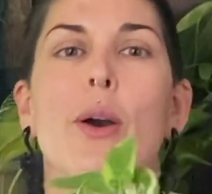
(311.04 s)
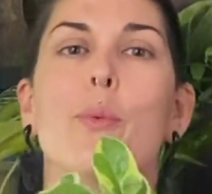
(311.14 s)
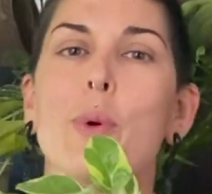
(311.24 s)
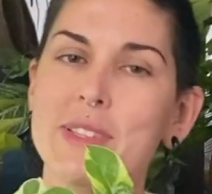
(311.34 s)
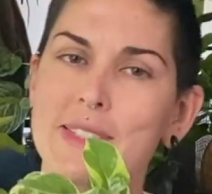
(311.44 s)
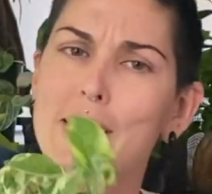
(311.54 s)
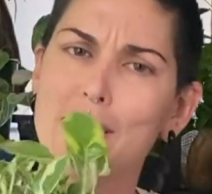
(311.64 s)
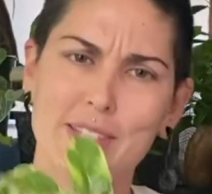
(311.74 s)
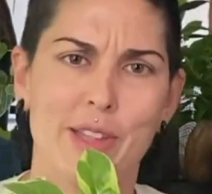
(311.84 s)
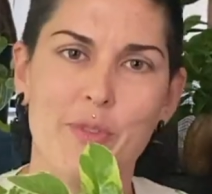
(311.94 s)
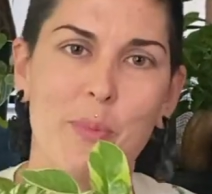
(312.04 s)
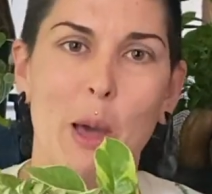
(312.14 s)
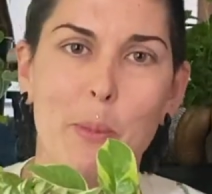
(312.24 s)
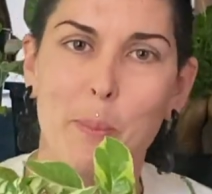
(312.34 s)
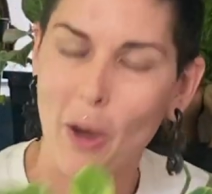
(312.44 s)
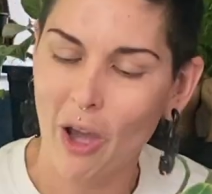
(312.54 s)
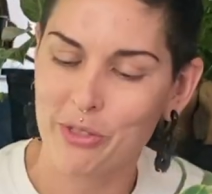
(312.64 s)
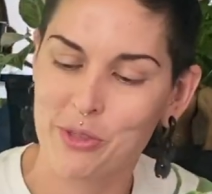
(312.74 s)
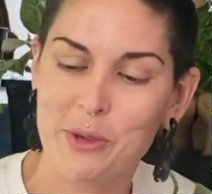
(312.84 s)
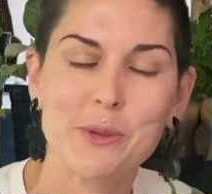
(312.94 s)
what's not to love about
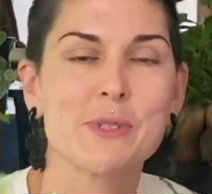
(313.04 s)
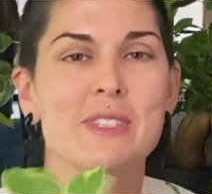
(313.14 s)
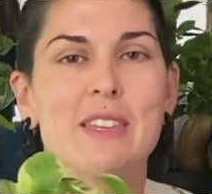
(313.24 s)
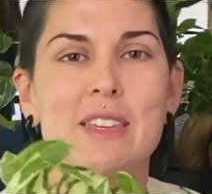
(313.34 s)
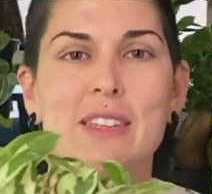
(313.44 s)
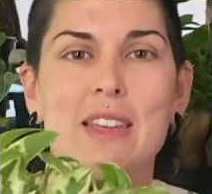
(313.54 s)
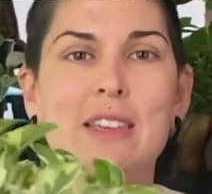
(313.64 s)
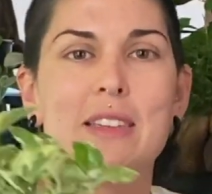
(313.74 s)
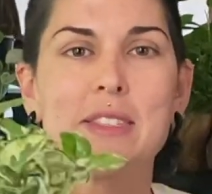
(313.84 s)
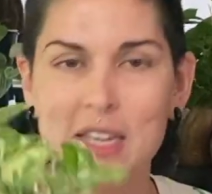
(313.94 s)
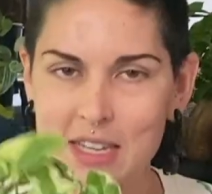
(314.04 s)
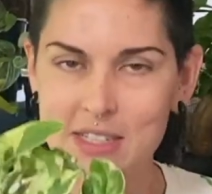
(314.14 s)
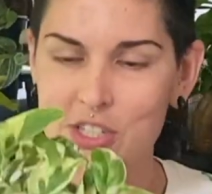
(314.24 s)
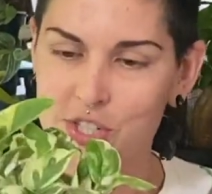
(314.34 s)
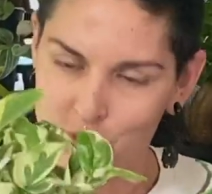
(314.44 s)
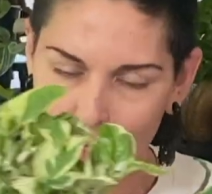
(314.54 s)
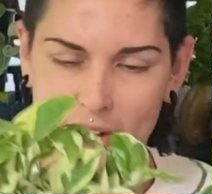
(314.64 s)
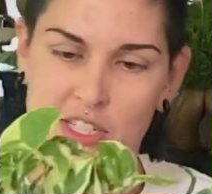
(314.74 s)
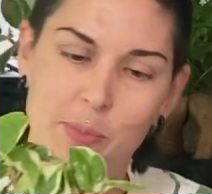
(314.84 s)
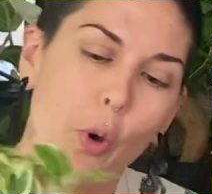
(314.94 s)
Pothos? It is
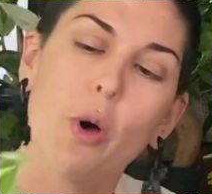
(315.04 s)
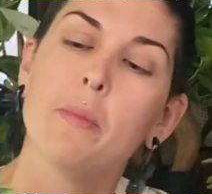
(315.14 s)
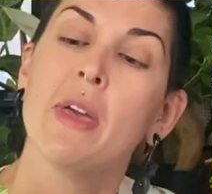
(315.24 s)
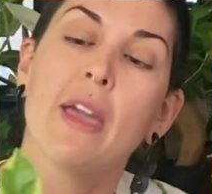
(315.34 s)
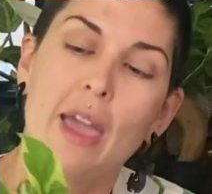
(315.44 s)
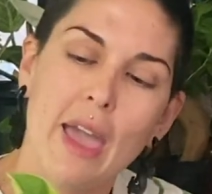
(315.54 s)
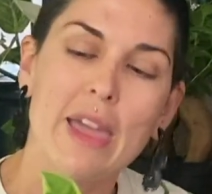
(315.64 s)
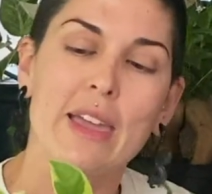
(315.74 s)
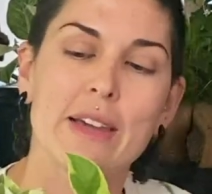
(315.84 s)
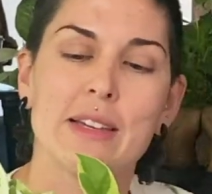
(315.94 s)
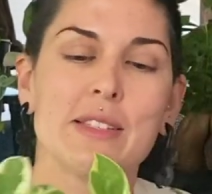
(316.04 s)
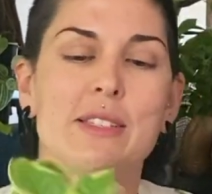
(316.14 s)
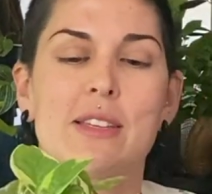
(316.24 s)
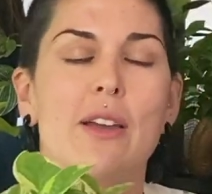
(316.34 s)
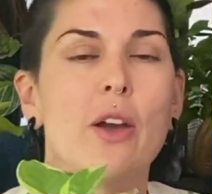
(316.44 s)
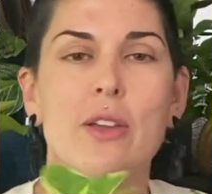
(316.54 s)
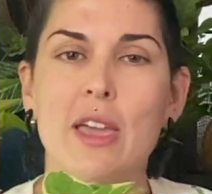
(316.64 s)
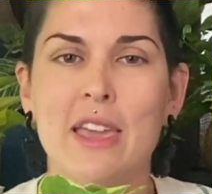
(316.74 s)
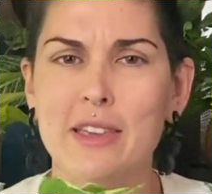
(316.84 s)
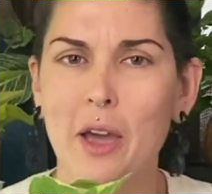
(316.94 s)
indestructible, and
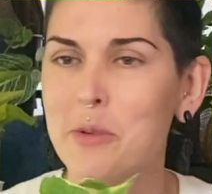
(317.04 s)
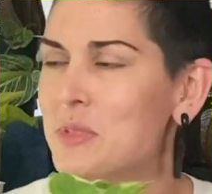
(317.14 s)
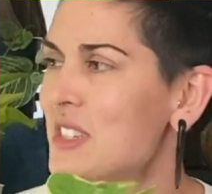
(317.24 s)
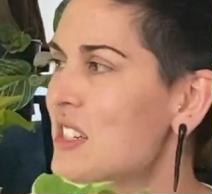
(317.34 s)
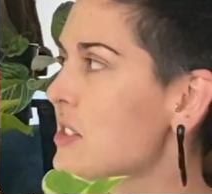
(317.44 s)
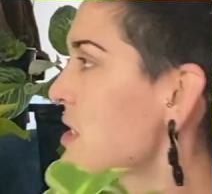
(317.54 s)
it comes in a